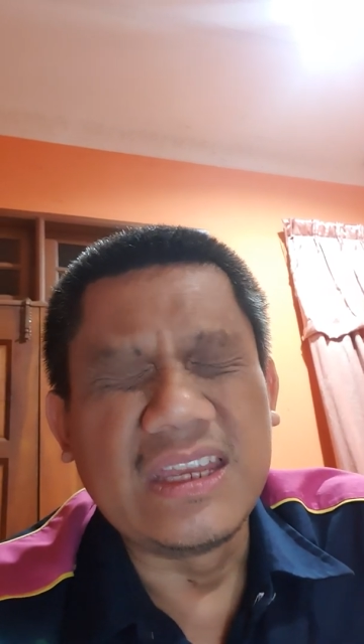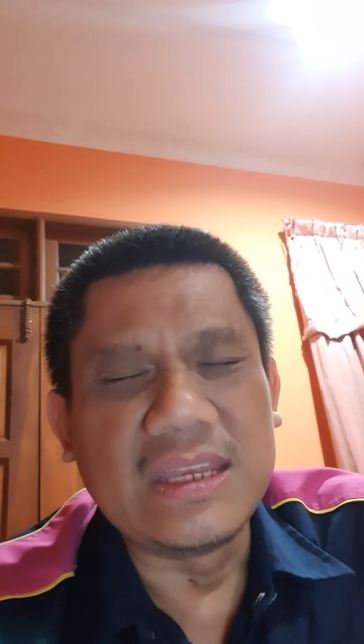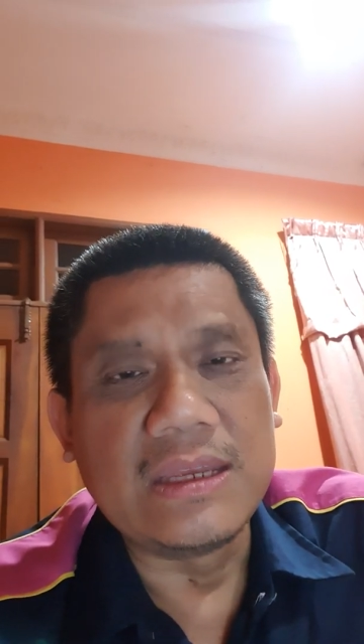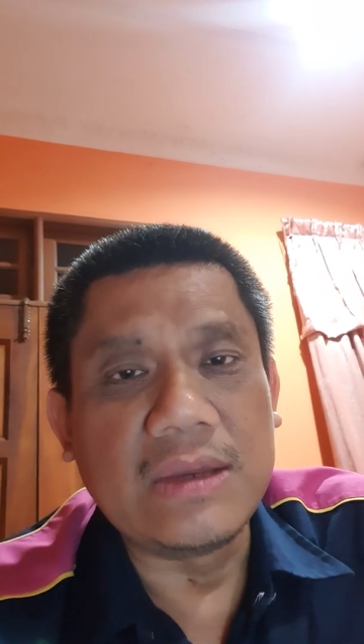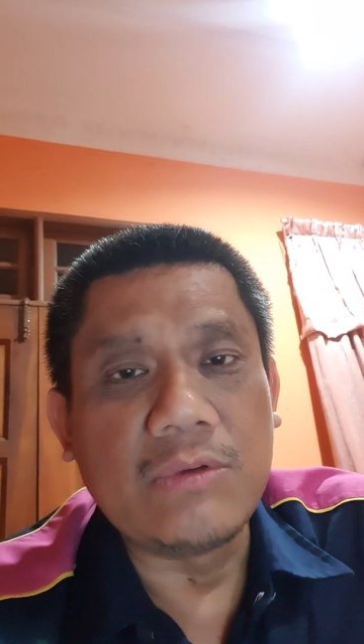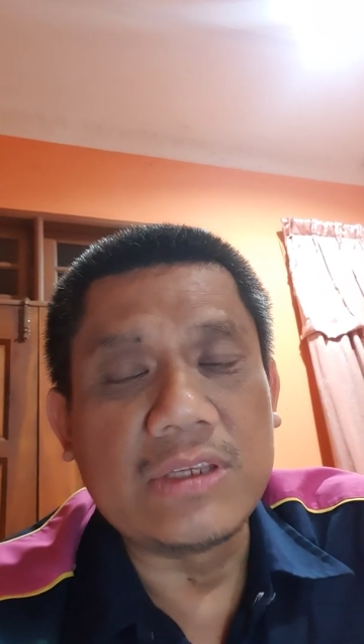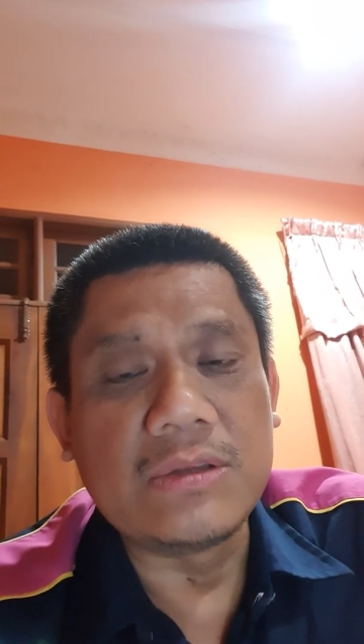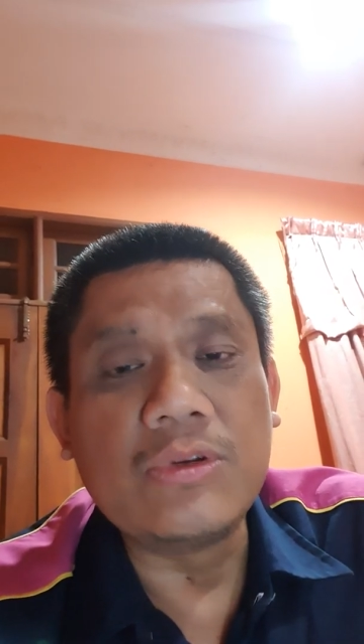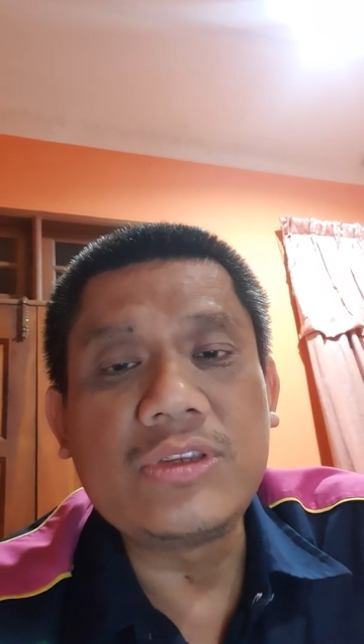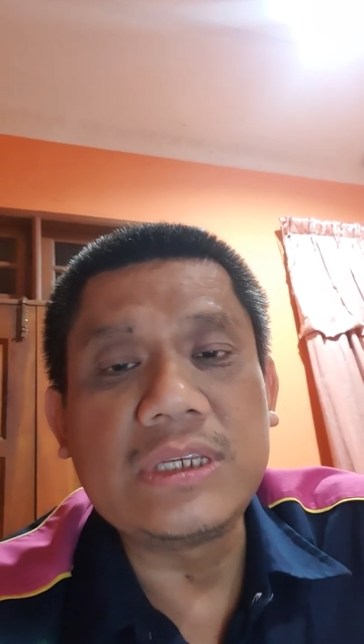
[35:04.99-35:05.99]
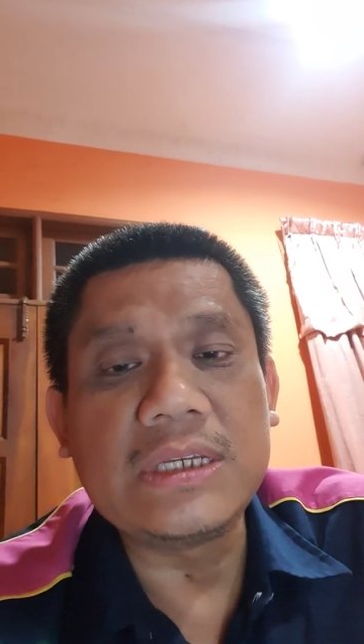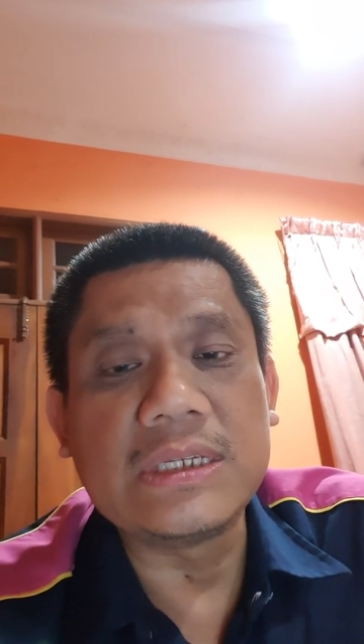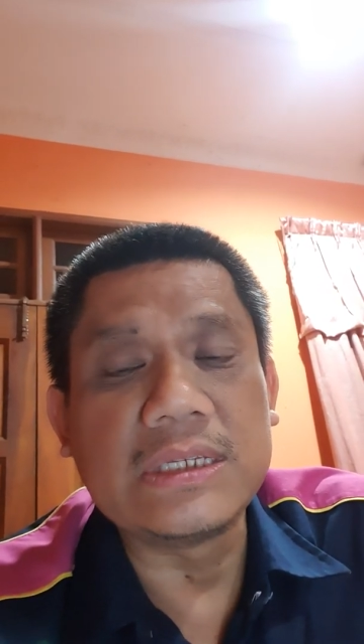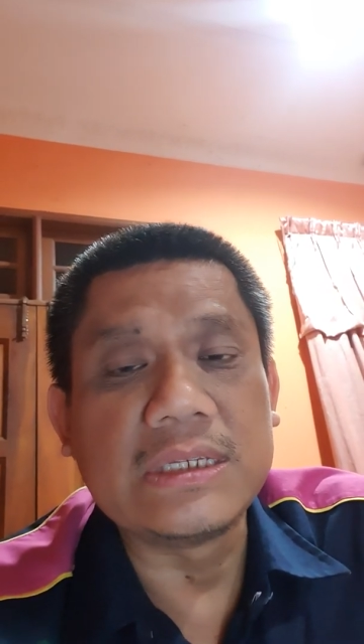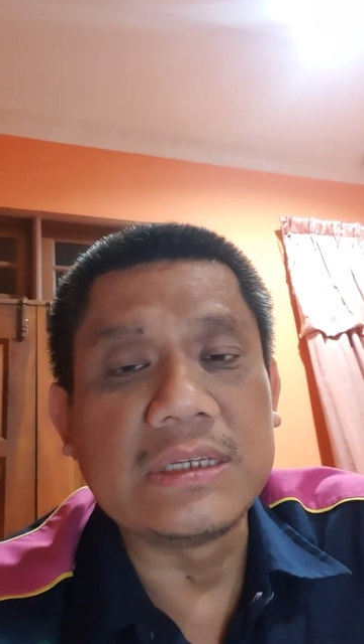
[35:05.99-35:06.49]
was losing
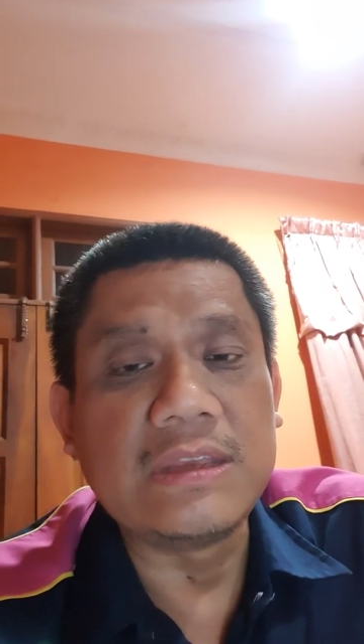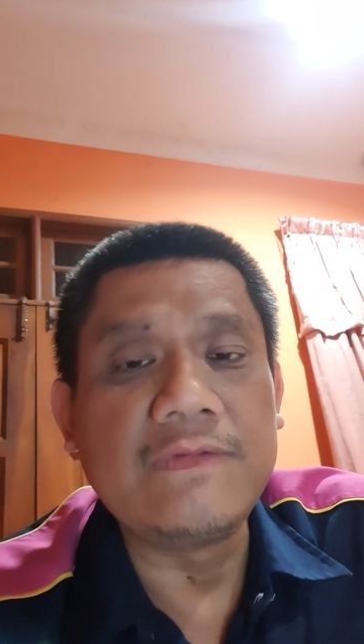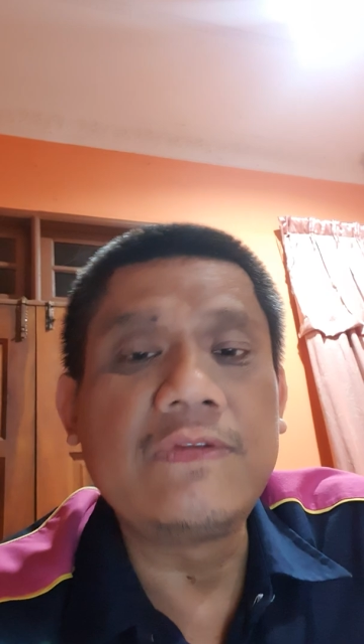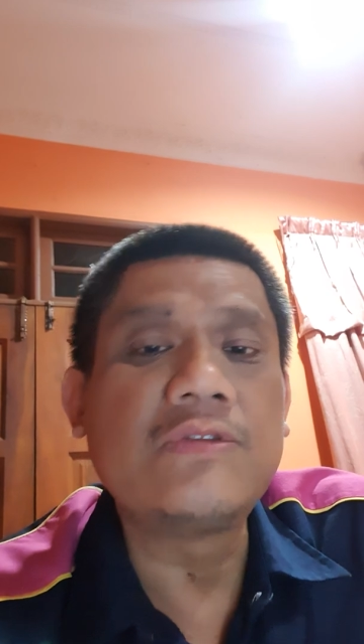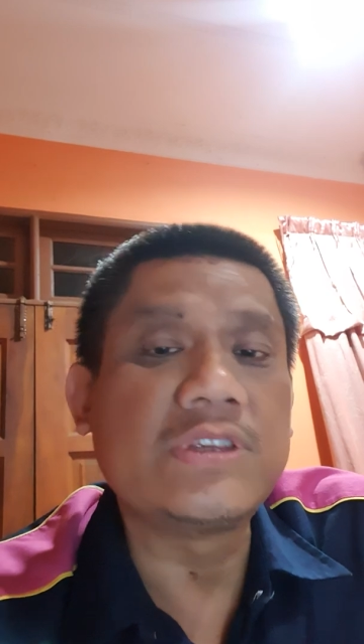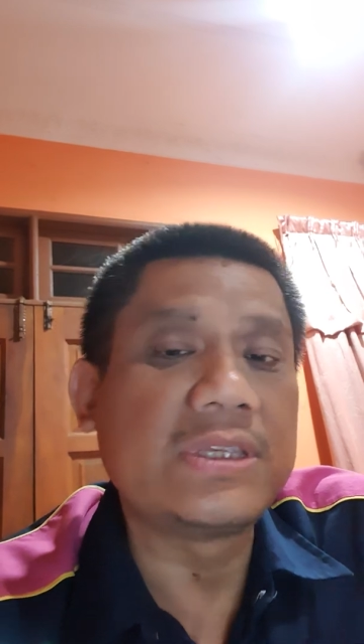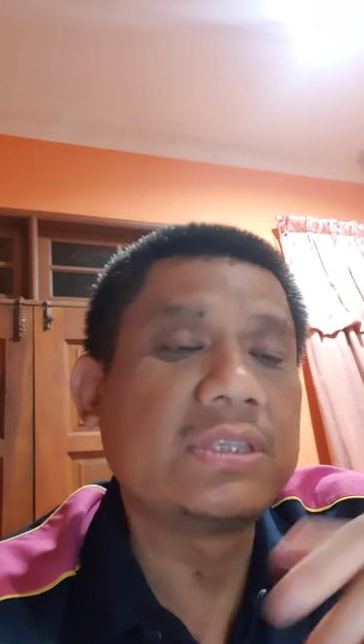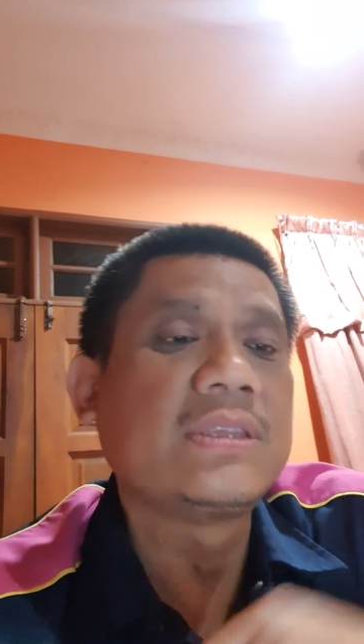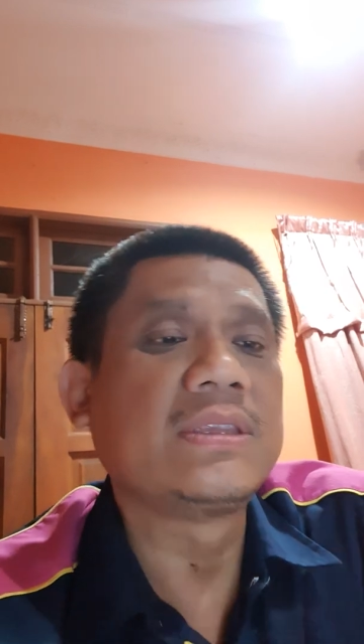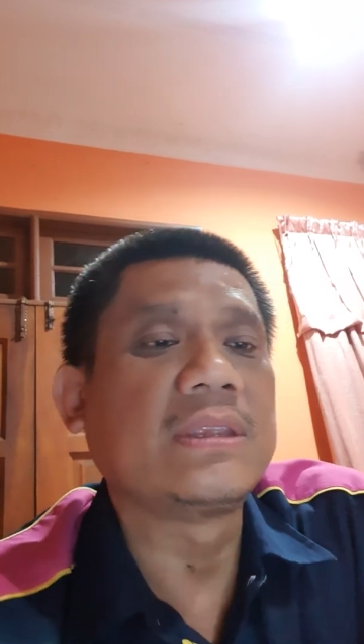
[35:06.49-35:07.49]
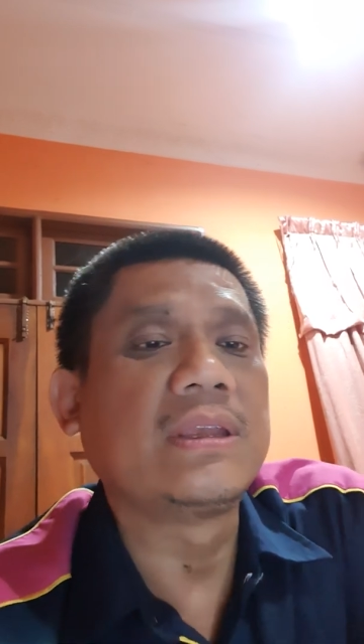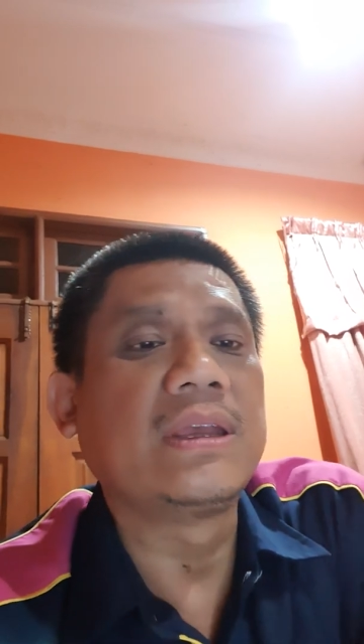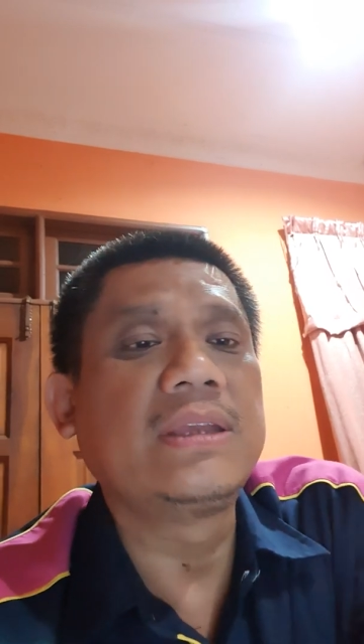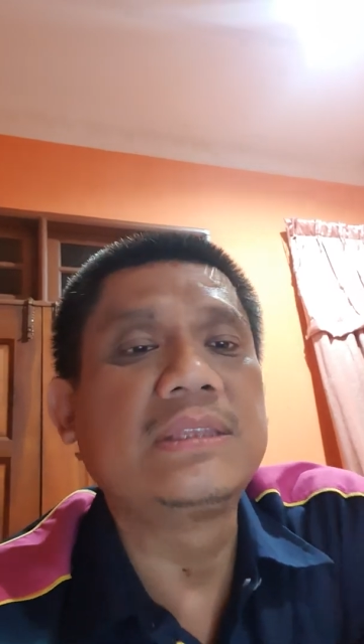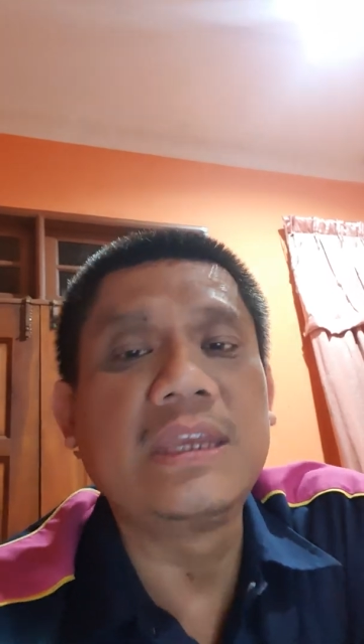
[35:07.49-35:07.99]
influence
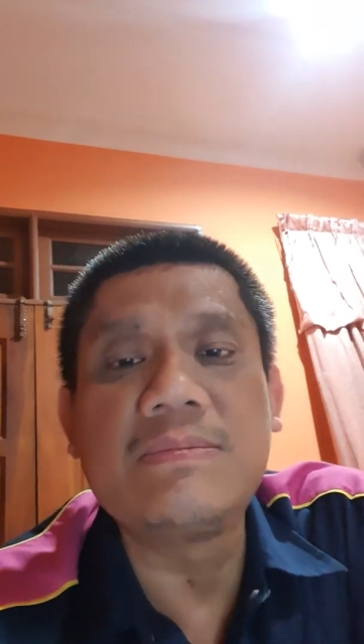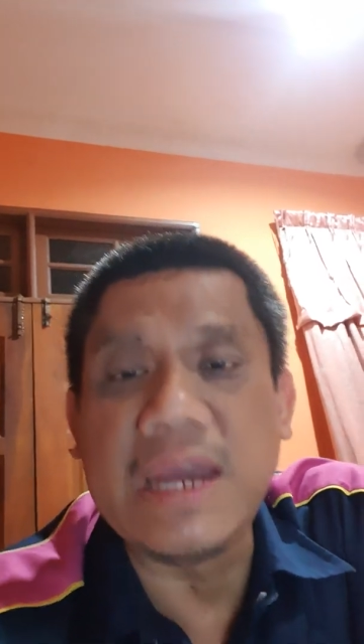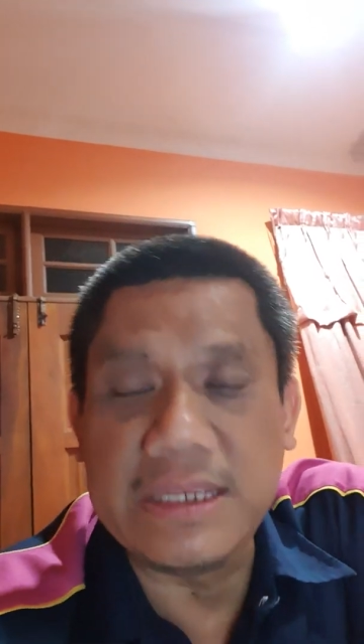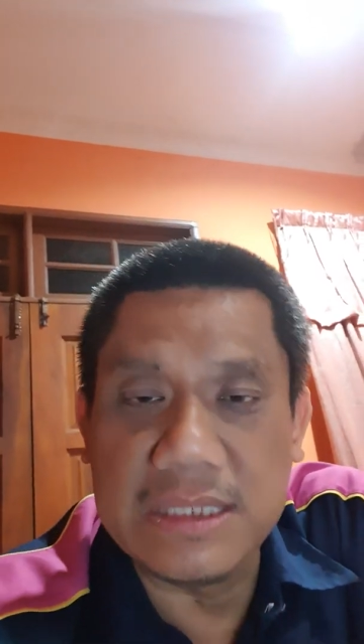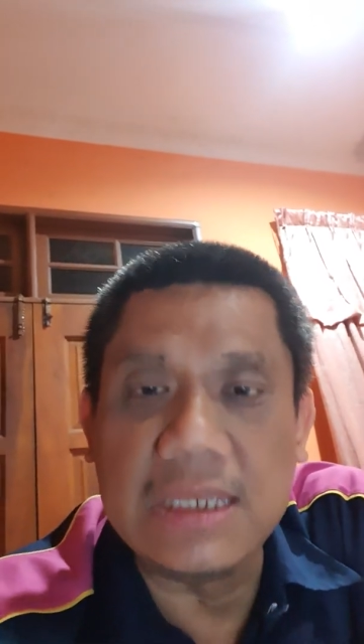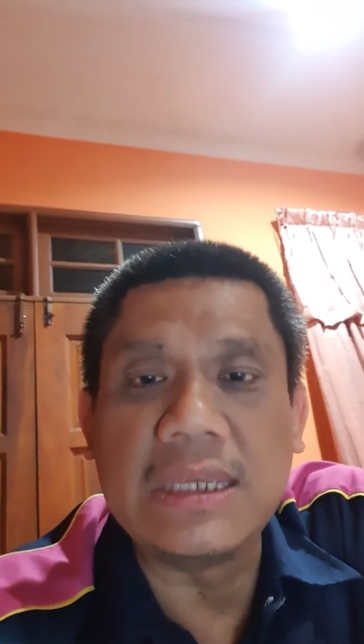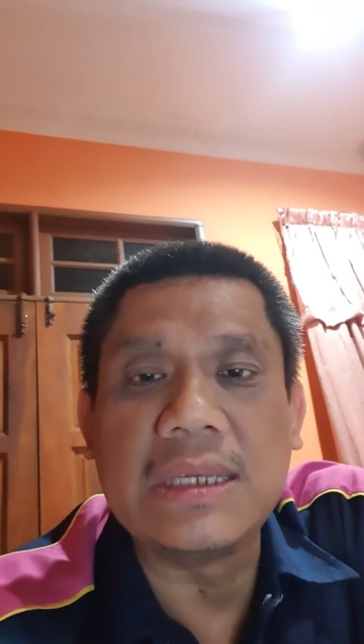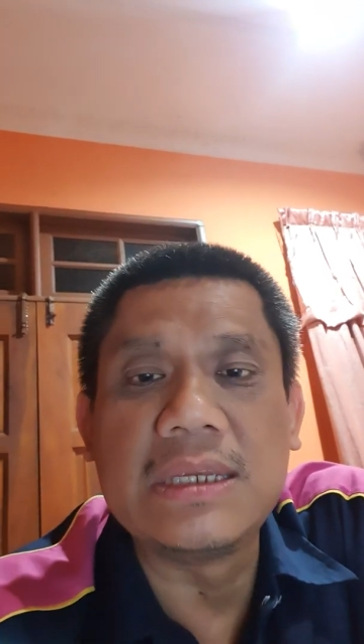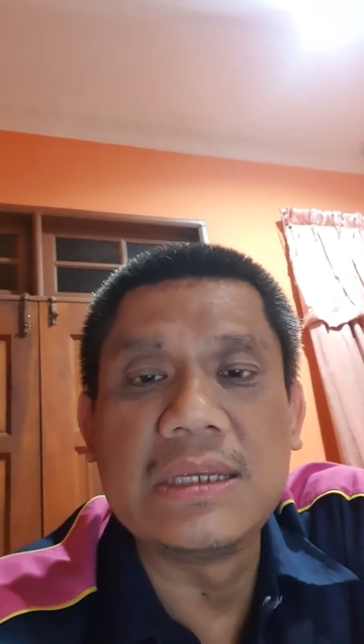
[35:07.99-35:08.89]
day by day.